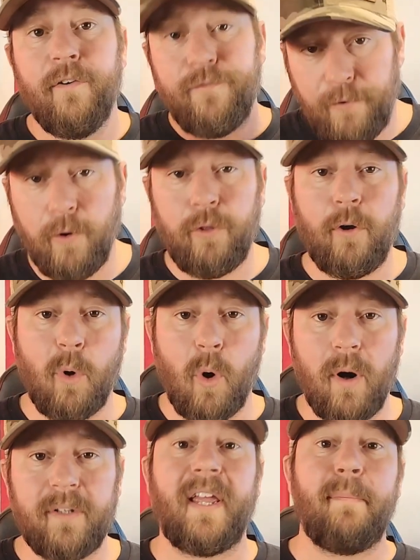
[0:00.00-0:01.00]
Furthermore,
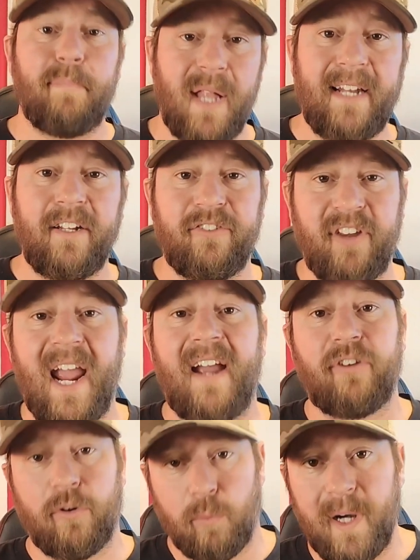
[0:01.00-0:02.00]
they plan to tax
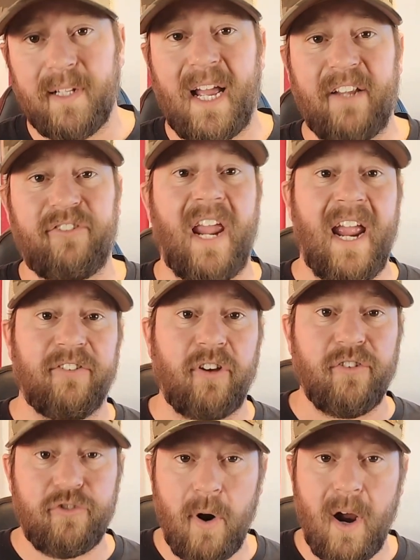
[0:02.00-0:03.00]
unrealized gains on
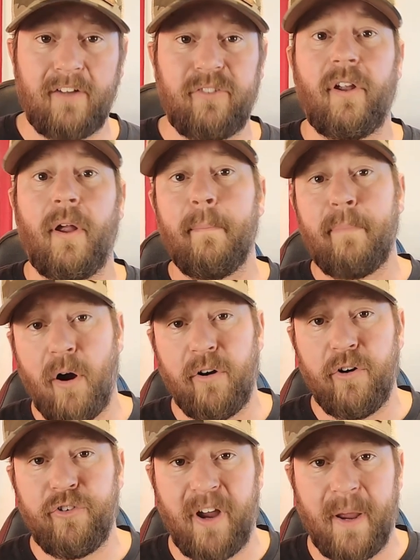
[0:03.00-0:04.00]
trusts,
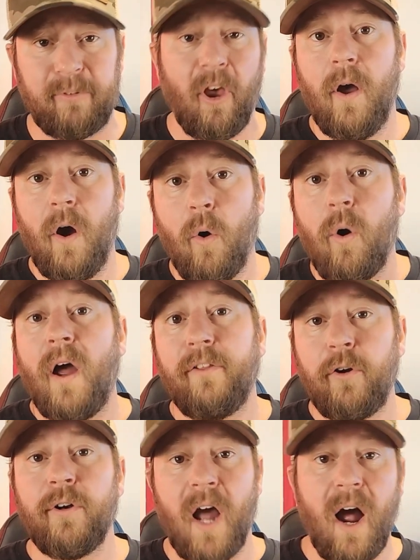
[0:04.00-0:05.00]
partnerships, or other
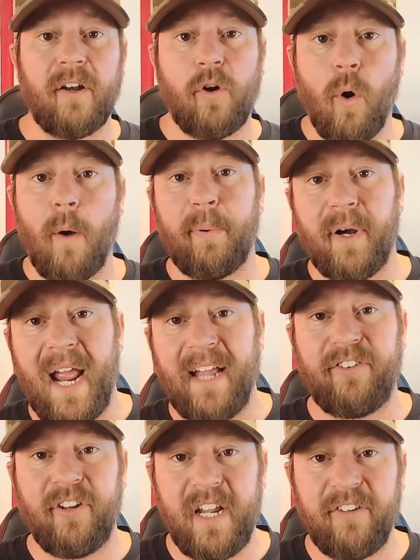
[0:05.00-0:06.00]
non-corporate
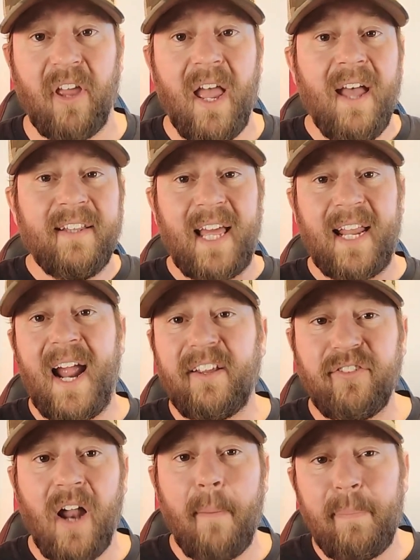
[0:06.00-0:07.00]
entities that has
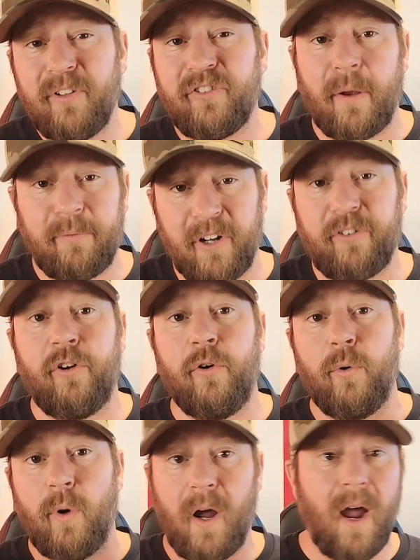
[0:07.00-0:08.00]
not been subject
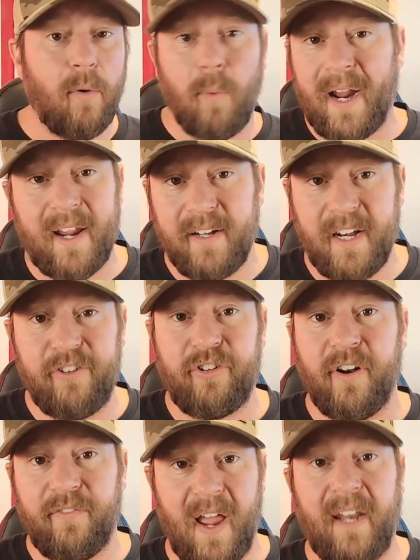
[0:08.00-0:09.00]
to a recognition
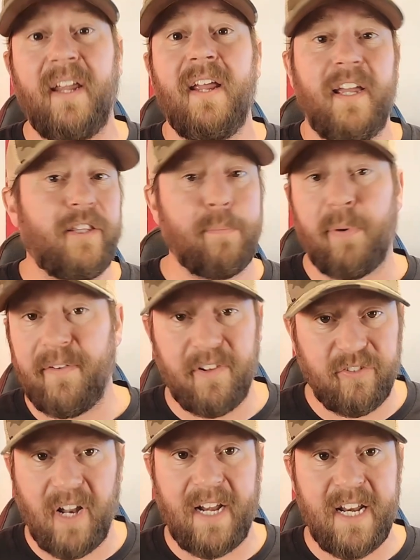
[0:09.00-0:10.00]
event in the previous
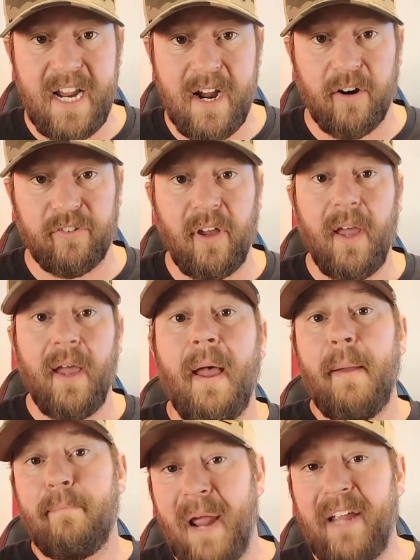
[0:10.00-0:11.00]
90 years.
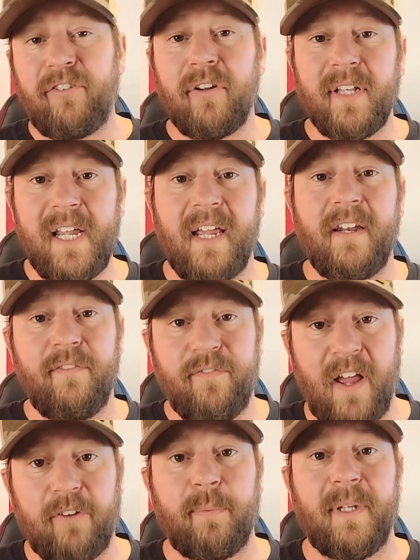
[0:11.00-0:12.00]
Basically, an
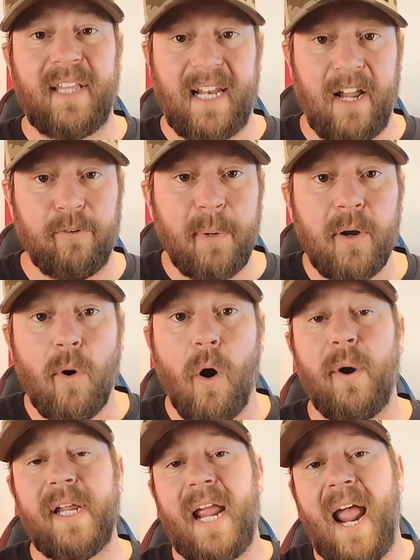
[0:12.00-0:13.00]
investment that has been
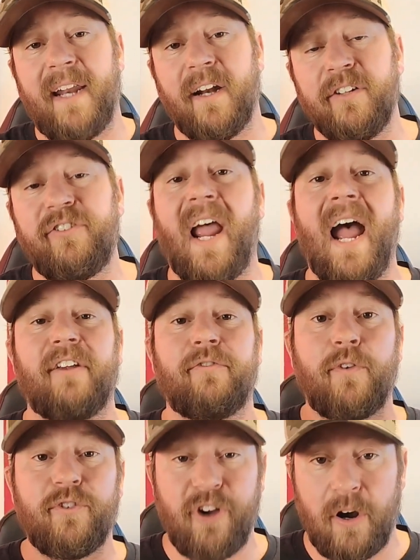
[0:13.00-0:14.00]
growing and untaxed for
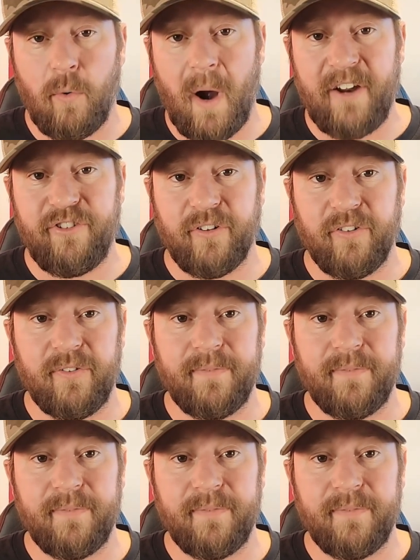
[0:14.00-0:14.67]
generations.